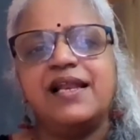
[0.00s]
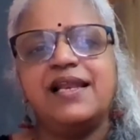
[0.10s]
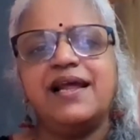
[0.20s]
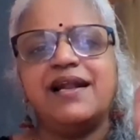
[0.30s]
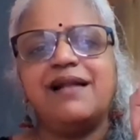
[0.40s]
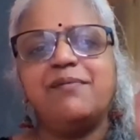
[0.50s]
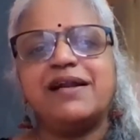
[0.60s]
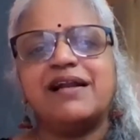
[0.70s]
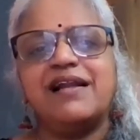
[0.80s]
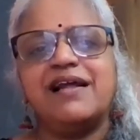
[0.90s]
Little
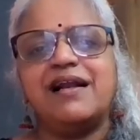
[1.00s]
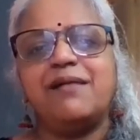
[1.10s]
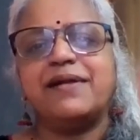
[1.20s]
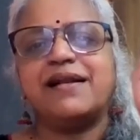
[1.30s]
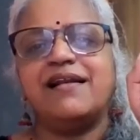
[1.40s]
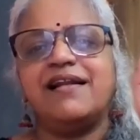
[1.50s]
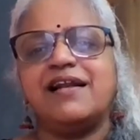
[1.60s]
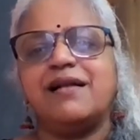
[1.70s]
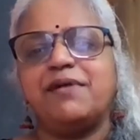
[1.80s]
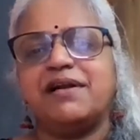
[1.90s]
bit
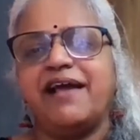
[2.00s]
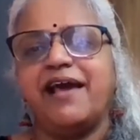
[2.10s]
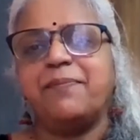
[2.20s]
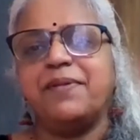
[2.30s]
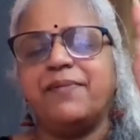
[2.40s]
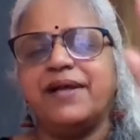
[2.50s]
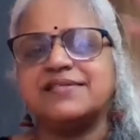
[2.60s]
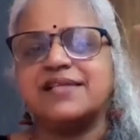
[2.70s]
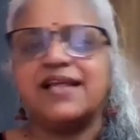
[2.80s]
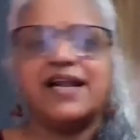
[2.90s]
hairpin
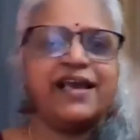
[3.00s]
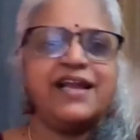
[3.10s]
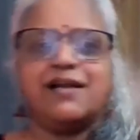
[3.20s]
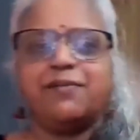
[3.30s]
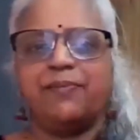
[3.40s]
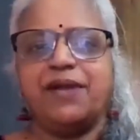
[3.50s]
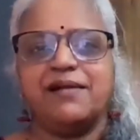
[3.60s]
bends, and then again it will go.